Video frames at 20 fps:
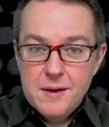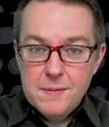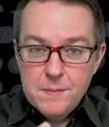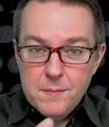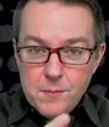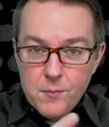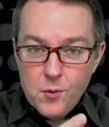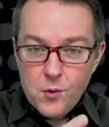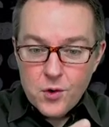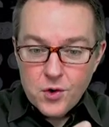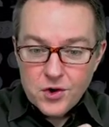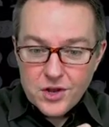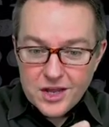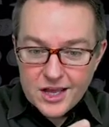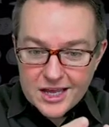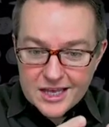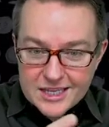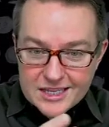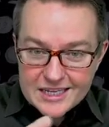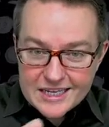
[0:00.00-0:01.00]
more
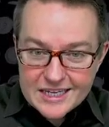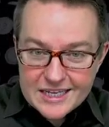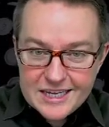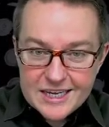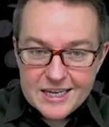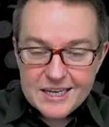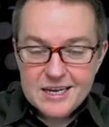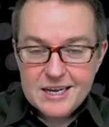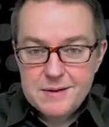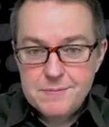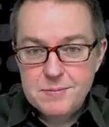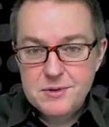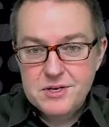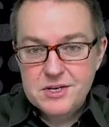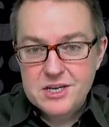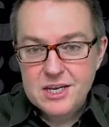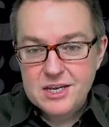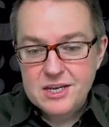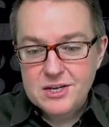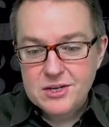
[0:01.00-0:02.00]
likely get a
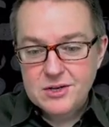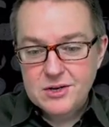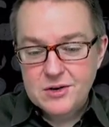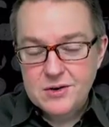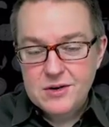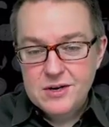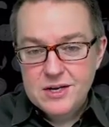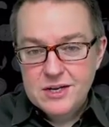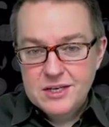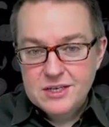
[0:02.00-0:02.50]
particular